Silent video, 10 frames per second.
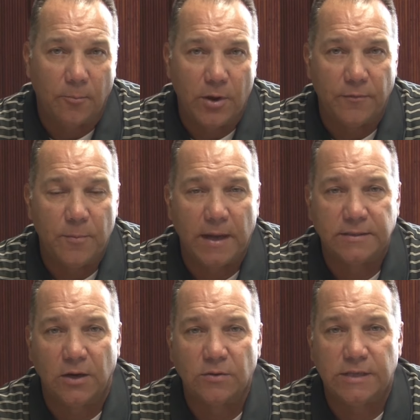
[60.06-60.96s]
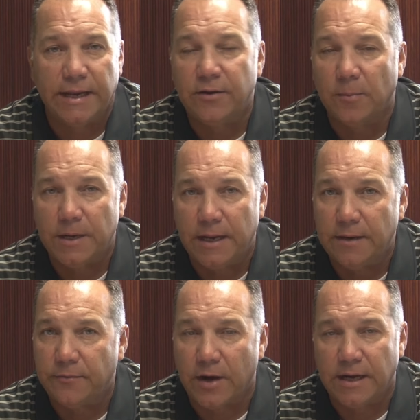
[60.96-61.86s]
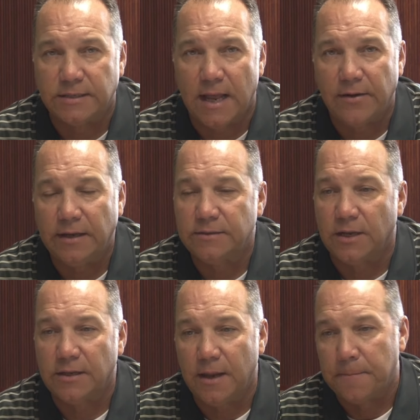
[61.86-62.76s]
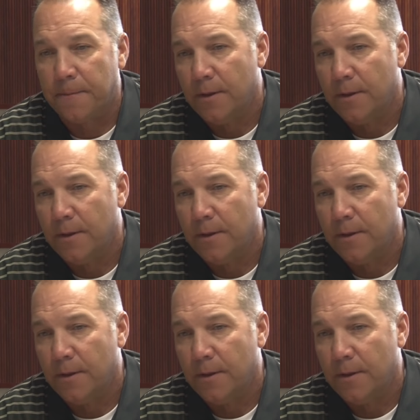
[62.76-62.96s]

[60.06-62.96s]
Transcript: We have New Mexico State coming in Friday, Saturday, Sunday.